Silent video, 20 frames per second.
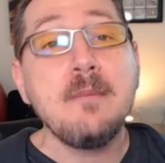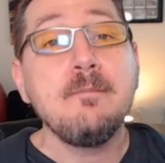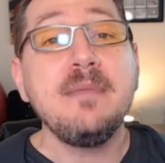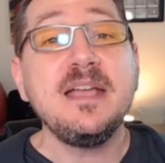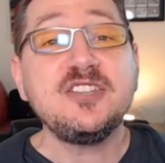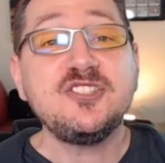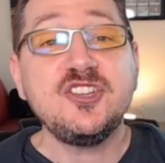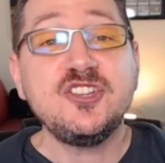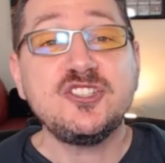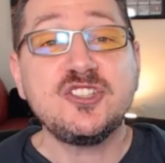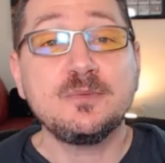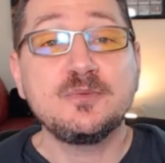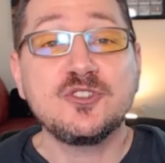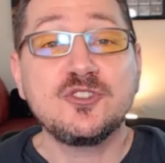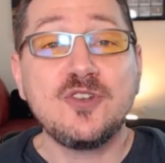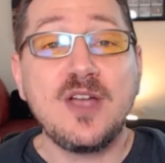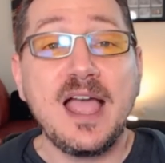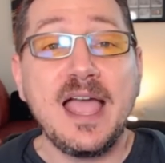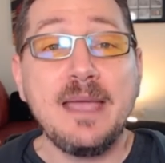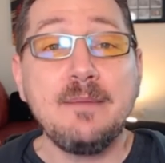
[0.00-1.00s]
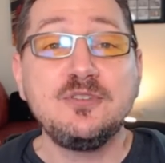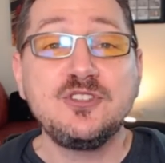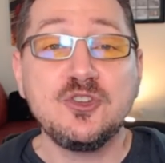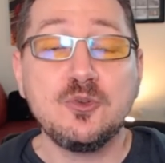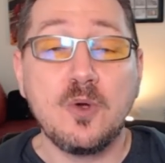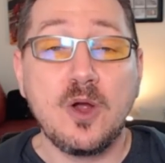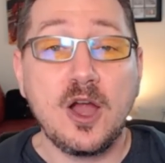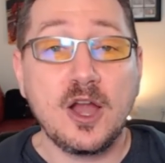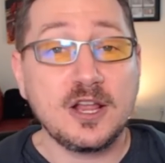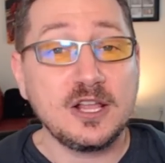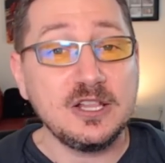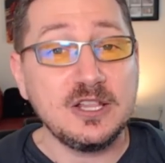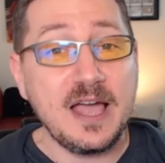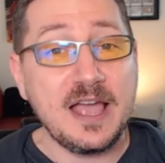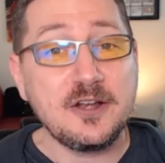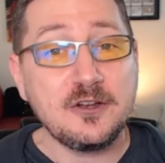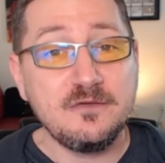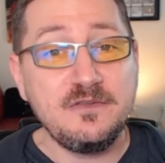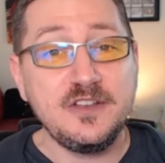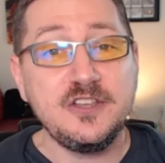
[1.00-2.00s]
Make sure you subscribe to our
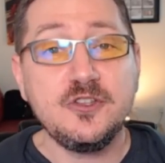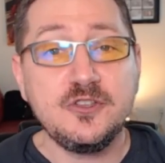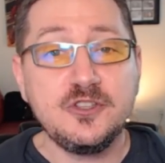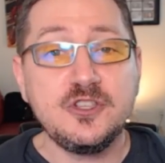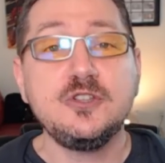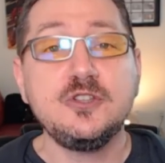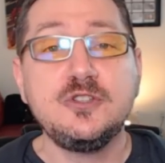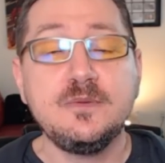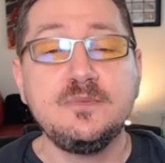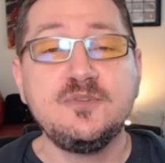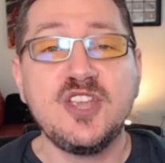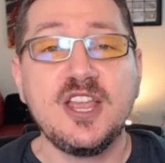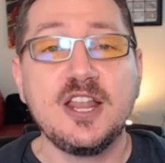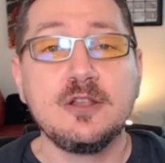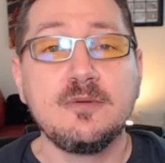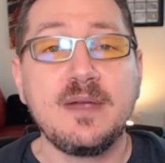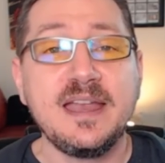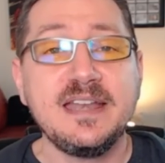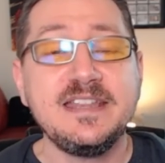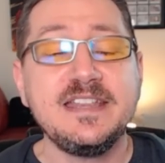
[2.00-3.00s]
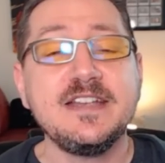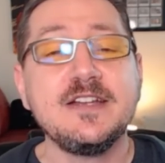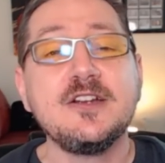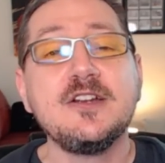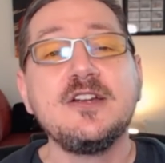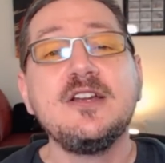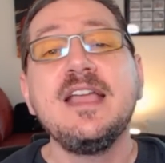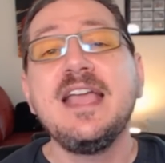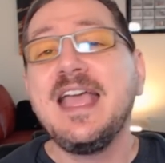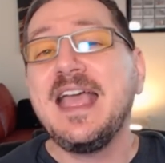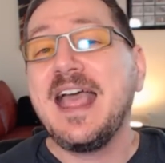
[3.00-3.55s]
Collider Video YouTube channel right here here.